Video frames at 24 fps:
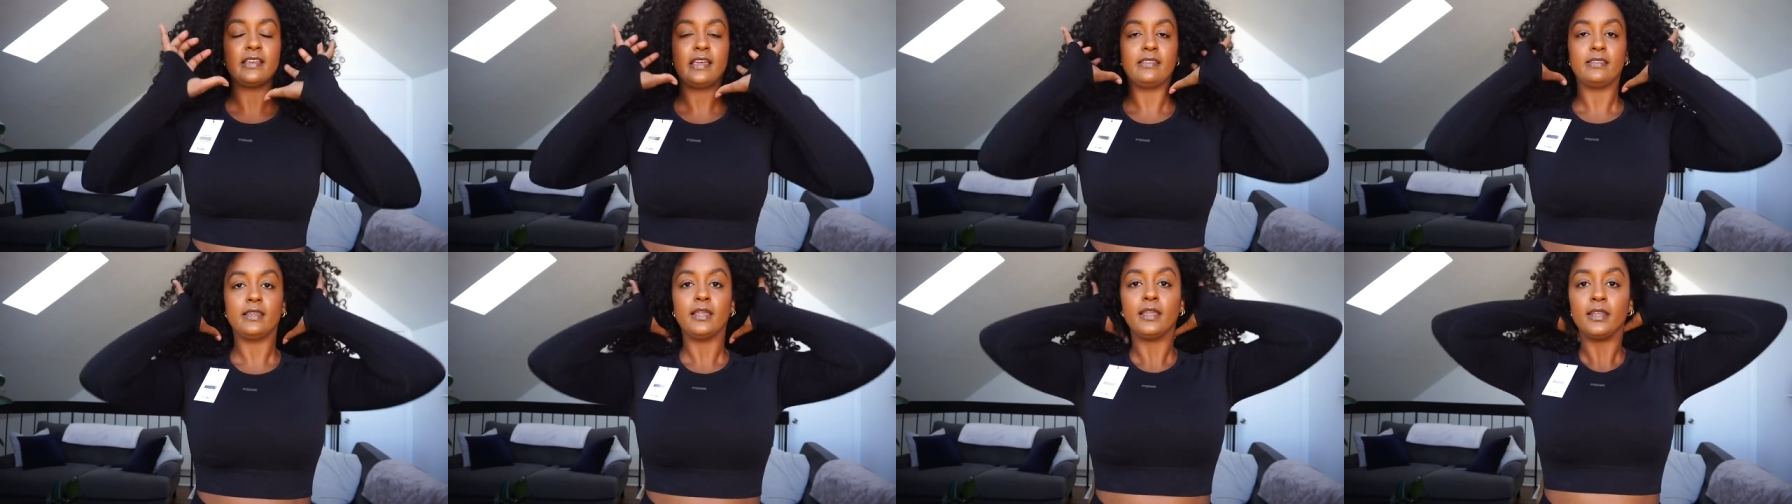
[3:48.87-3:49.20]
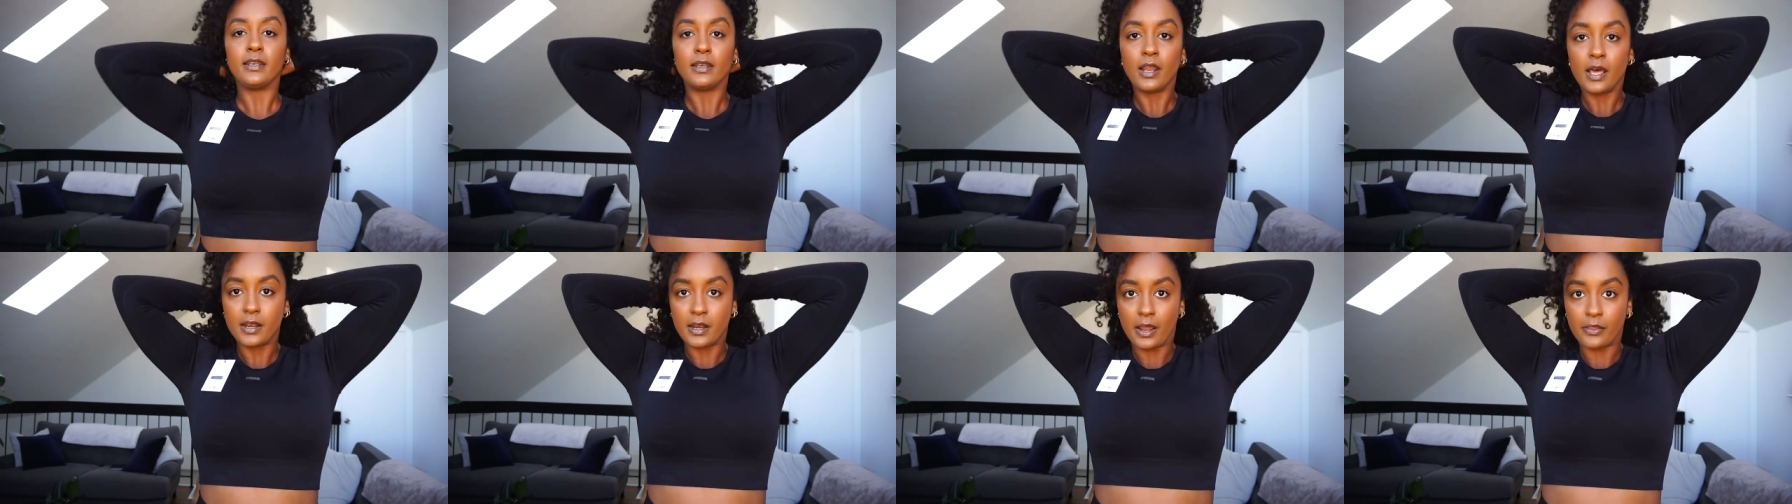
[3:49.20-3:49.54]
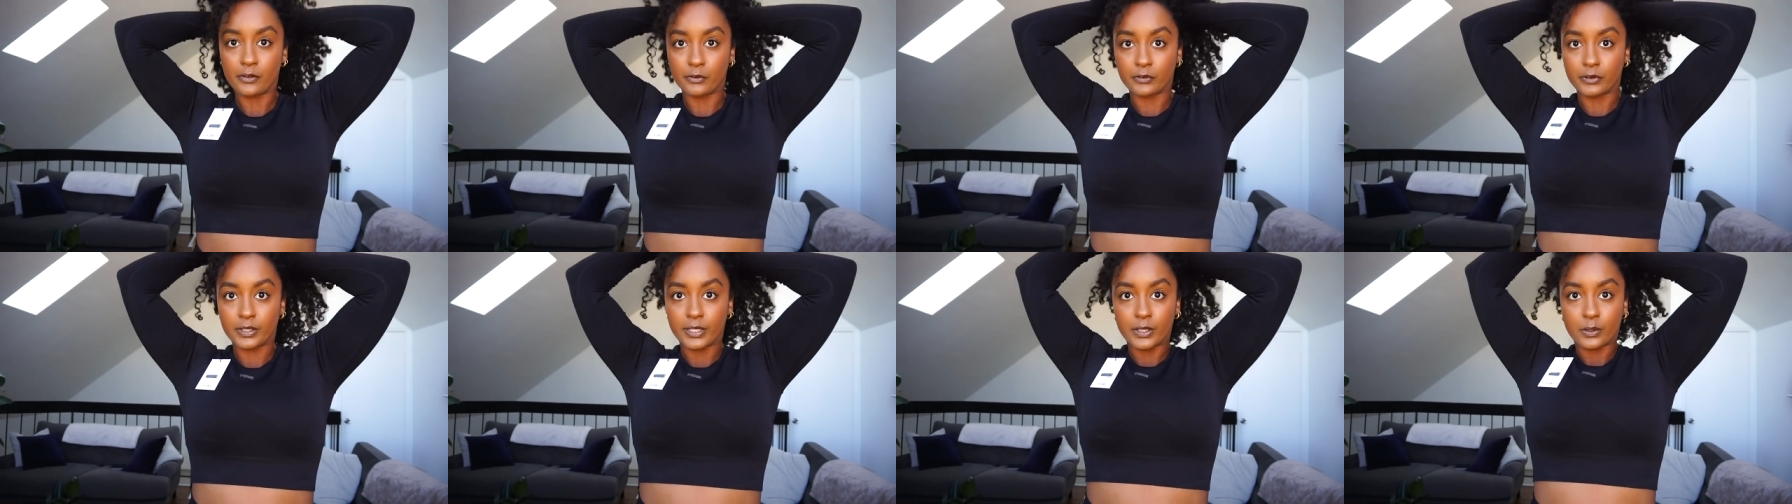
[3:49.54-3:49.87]
And then
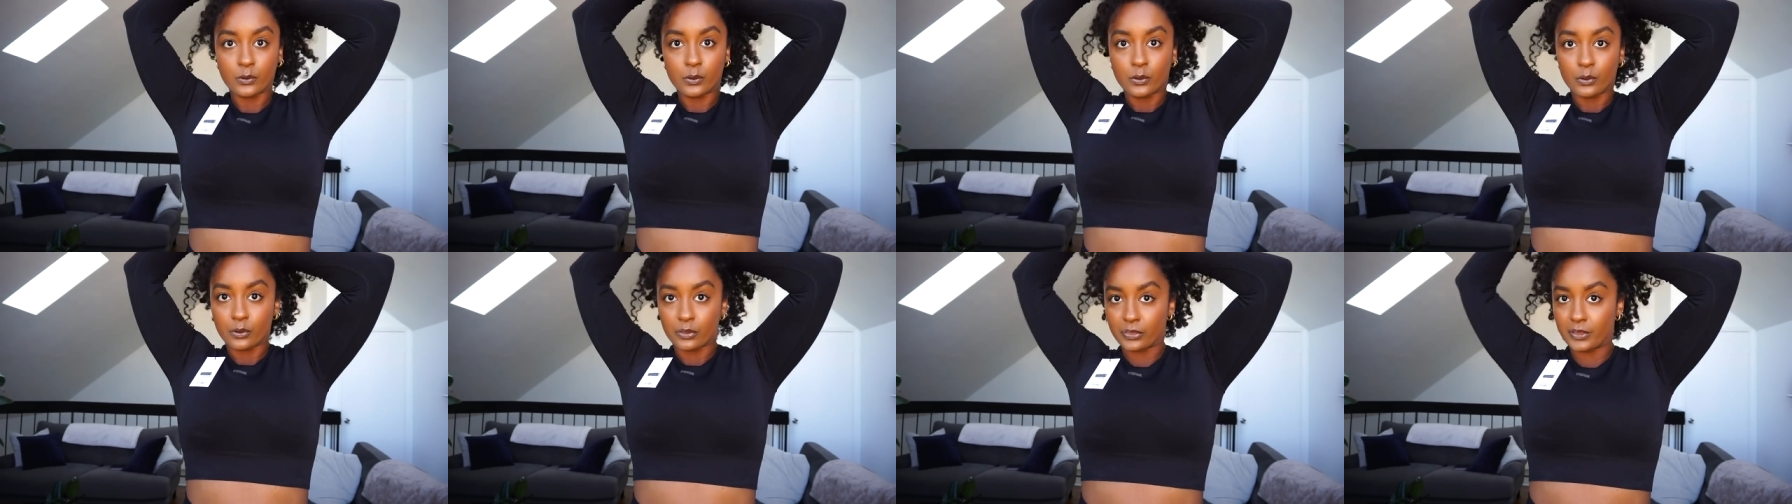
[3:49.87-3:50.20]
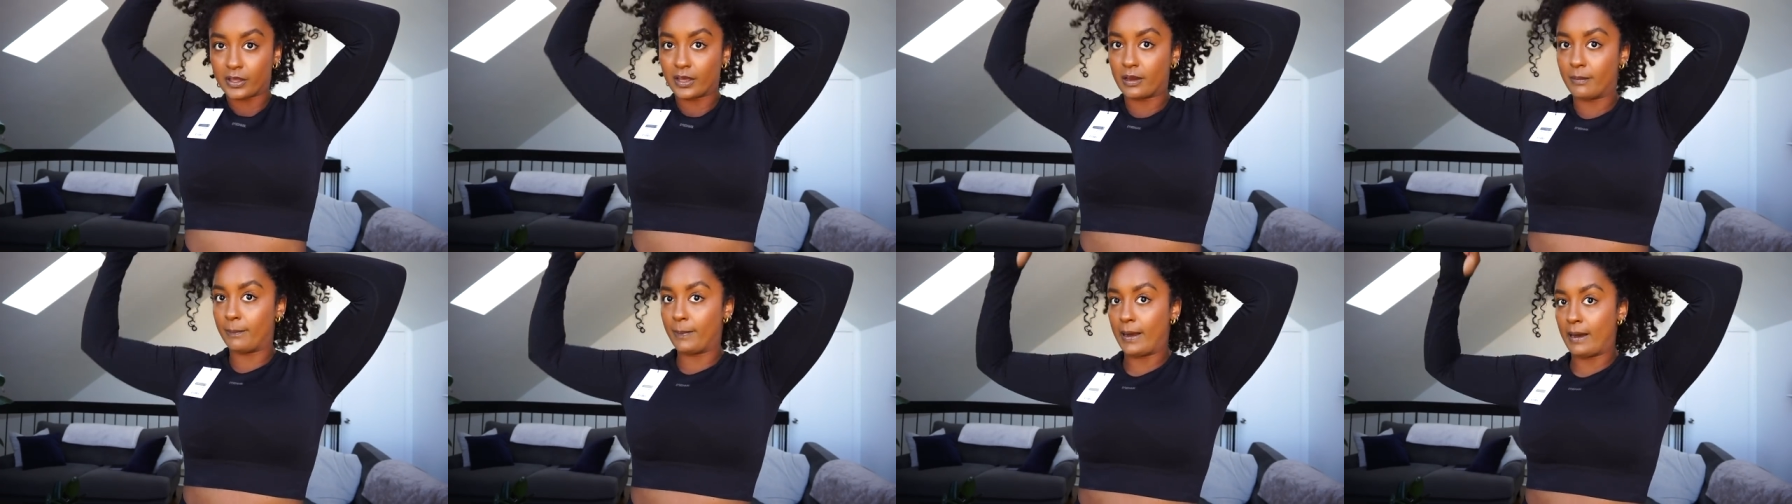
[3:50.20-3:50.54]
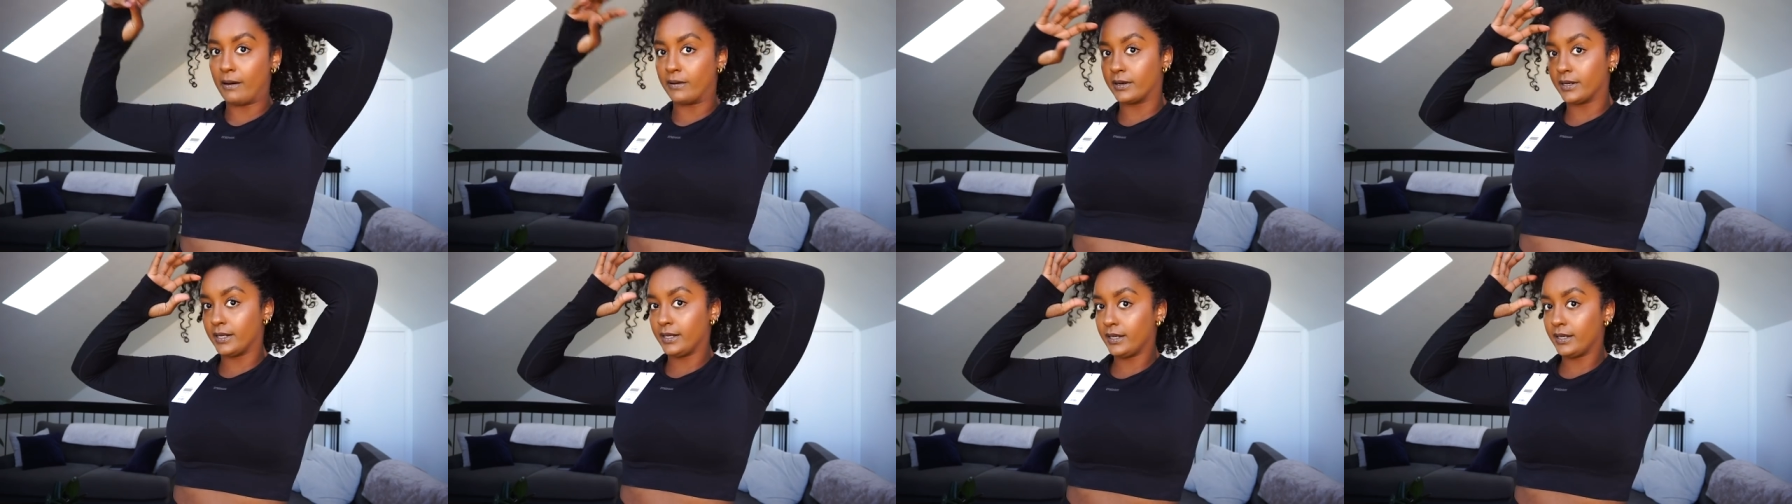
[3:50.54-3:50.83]
another really cool thing about